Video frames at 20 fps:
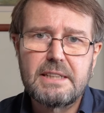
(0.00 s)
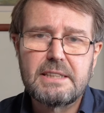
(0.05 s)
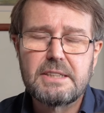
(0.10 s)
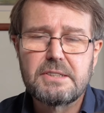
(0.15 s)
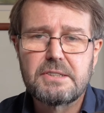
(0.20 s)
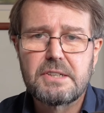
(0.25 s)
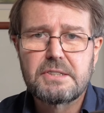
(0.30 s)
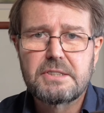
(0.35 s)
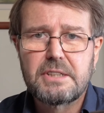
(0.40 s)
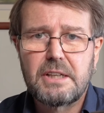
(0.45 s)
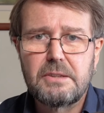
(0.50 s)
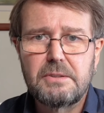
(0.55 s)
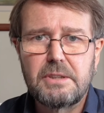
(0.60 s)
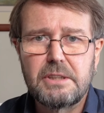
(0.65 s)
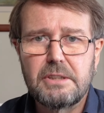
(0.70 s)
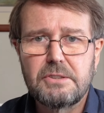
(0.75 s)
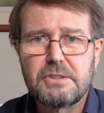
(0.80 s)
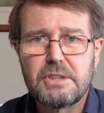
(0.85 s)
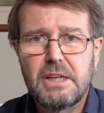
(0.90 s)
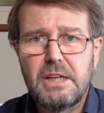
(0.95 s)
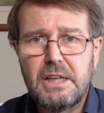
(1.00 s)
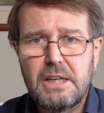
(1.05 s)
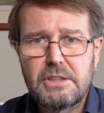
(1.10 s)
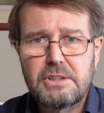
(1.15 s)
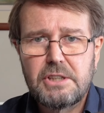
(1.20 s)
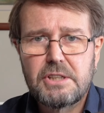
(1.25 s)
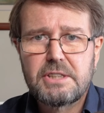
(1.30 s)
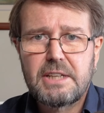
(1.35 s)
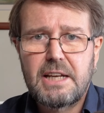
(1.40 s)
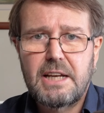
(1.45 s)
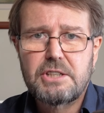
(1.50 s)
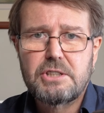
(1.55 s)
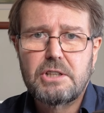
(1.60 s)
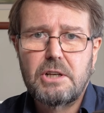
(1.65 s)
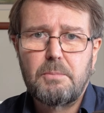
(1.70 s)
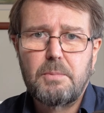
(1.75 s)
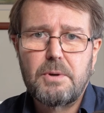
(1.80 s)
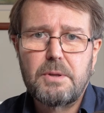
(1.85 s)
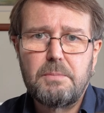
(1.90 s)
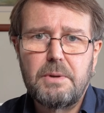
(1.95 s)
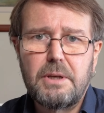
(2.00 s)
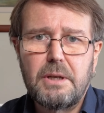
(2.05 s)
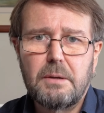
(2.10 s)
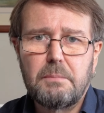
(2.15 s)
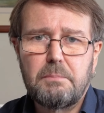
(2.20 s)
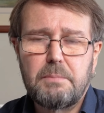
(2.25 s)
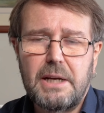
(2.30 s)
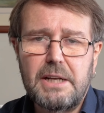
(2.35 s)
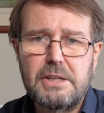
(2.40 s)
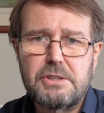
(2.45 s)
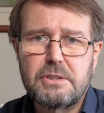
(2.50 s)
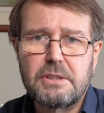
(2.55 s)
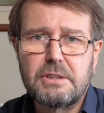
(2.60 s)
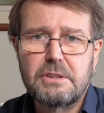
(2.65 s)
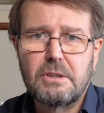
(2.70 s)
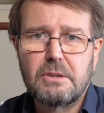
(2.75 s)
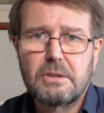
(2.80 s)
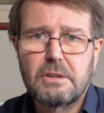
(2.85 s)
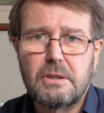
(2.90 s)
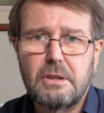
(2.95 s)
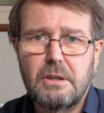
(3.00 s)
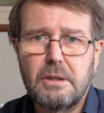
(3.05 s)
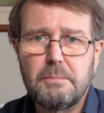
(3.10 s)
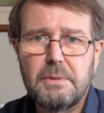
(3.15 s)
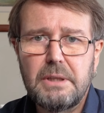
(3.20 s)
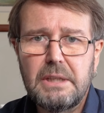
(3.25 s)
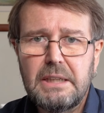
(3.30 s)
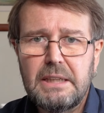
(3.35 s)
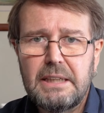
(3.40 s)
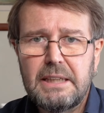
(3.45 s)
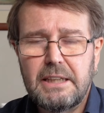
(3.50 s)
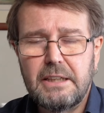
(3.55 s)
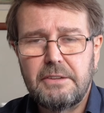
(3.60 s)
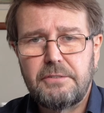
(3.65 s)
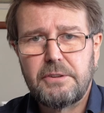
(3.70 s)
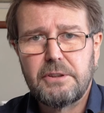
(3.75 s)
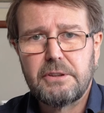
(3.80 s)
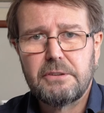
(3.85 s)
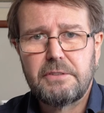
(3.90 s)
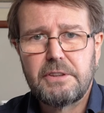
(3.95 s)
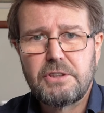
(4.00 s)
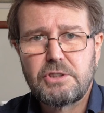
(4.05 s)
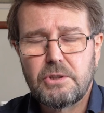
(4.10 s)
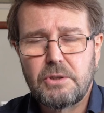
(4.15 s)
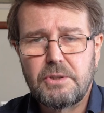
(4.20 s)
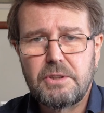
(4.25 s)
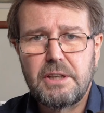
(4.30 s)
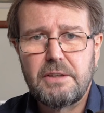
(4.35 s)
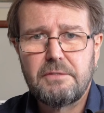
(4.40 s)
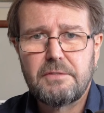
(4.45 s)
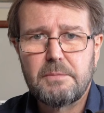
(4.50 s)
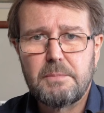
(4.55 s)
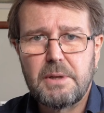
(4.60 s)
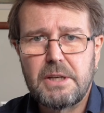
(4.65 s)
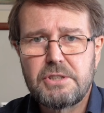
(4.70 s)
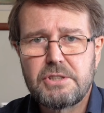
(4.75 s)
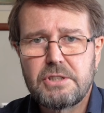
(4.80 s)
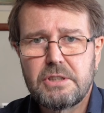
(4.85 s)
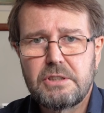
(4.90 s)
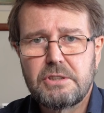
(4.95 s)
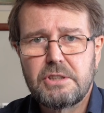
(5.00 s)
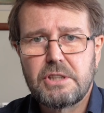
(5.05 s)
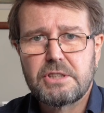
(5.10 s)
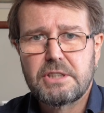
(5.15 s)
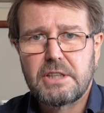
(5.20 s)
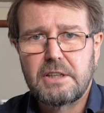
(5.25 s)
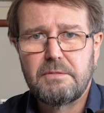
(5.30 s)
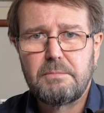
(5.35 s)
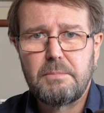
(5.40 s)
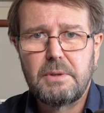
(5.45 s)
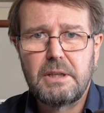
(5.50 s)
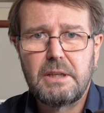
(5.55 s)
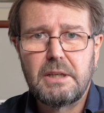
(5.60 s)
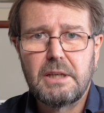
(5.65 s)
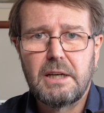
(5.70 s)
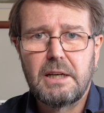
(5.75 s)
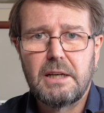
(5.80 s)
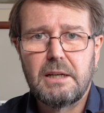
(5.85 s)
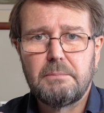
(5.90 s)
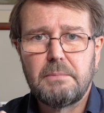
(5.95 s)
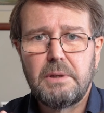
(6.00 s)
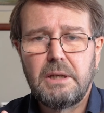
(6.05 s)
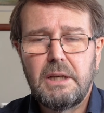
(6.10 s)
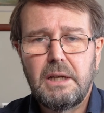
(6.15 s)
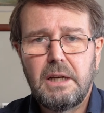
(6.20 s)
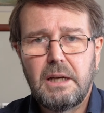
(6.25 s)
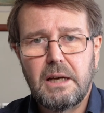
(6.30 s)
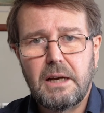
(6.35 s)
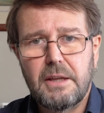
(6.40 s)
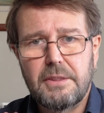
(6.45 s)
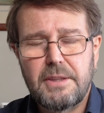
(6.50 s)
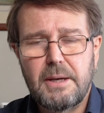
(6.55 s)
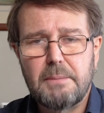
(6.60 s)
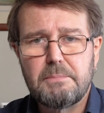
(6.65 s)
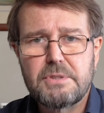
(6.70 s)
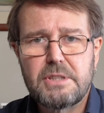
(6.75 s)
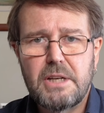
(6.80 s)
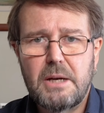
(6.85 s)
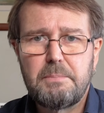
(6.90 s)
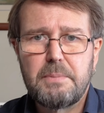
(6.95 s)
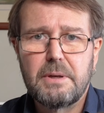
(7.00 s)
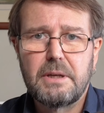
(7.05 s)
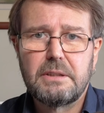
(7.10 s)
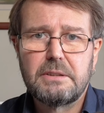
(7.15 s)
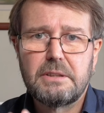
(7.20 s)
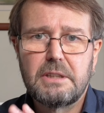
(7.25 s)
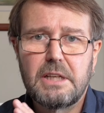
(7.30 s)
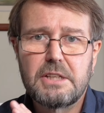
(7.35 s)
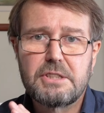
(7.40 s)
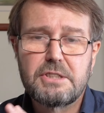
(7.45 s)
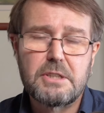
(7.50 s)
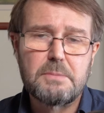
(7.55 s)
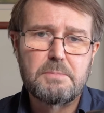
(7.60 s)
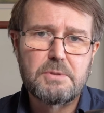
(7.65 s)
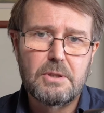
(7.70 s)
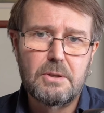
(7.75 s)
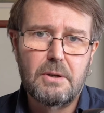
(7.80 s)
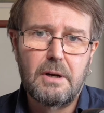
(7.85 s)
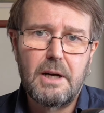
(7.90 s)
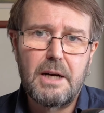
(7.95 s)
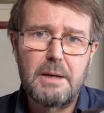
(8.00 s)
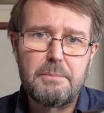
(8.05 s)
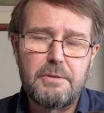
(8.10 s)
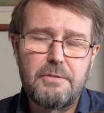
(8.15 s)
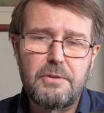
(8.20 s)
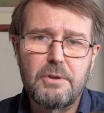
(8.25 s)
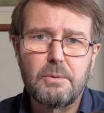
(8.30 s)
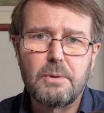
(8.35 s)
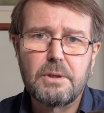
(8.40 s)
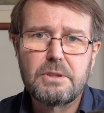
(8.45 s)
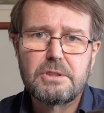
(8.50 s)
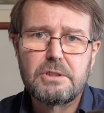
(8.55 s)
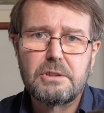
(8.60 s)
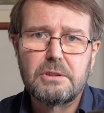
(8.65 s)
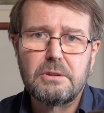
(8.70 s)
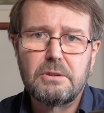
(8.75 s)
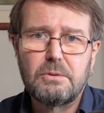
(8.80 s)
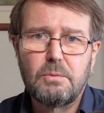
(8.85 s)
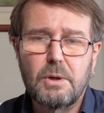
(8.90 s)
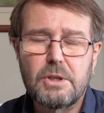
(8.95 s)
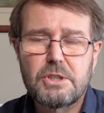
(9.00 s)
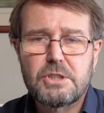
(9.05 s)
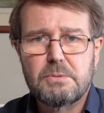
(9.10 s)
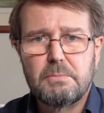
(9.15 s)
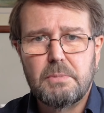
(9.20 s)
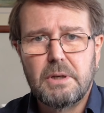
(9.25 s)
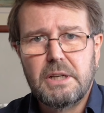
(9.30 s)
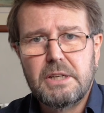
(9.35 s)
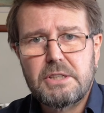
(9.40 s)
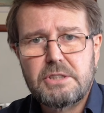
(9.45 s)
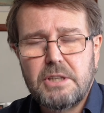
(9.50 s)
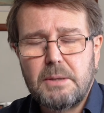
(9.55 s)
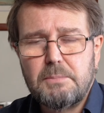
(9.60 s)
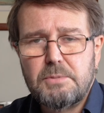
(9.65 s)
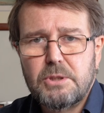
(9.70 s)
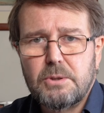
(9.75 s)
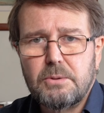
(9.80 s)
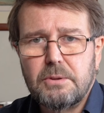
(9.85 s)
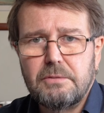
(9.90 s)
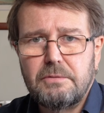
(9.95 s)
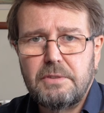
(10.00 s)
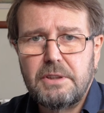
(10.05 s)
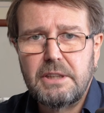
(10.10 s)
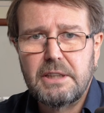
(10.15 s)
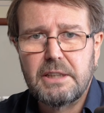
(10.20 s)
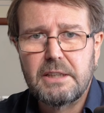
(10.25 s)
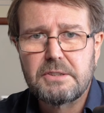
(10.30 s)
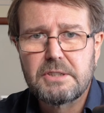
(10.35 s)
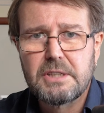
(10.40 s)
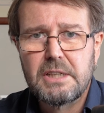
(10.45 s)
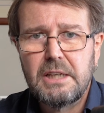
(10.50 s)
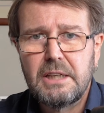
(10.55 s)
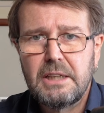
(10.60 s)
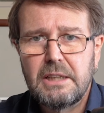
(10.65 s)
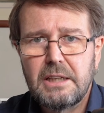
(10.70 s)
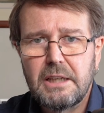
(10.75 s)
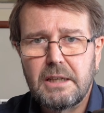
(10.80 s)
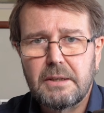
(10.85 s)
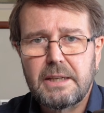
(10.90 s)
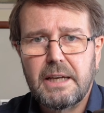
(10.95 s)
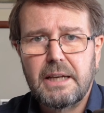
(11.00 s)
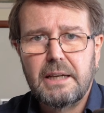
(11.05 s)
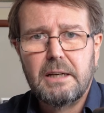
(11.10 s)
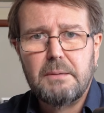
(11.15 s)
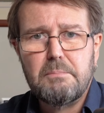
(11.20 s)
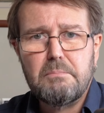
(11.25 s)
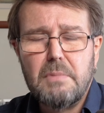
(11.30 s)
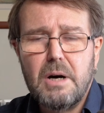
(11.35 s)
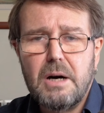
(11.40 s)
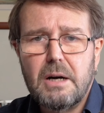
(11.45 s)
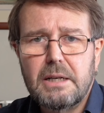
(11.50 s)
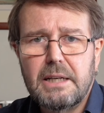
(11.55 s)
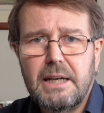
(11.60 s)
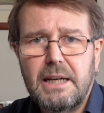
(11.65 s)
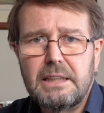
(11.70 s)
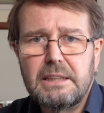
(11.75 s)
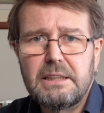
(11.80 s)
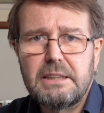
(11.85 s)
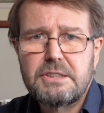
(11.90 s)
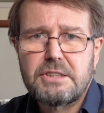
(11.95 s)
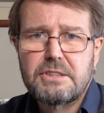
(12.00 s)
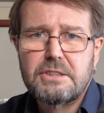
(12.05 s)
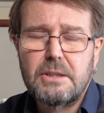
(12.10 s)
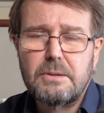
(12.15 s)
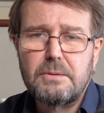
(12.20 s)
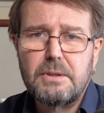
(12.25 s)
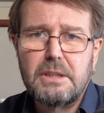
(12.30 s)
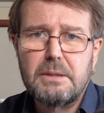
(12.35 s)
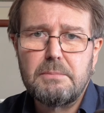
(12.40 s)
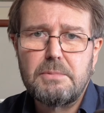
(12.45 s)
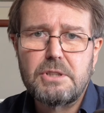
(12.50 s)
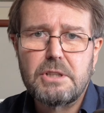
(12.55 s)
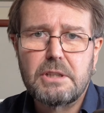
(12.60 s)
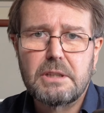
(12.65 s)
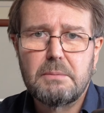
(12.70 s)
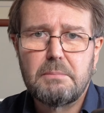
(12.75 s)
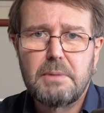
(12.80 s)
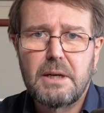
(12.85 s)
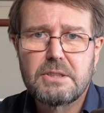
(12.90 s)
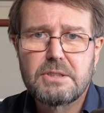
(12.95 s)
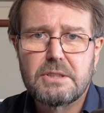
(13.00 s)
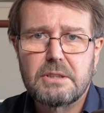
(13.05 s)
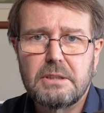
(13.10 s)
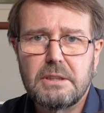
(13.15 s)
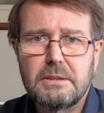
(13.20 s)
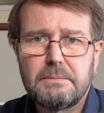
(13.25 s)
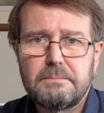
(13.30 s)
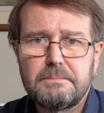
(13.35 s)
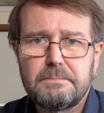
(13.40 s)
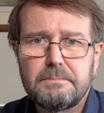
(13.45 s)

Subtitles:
as a Sony user, just catch up with me on patreon.com. If you've enjoyed the information, just give me a thumbs up and subscribe if you want to watch my subsequent videos. Okay, I'm Mark Gaylor, Sony Imaging Ambassador.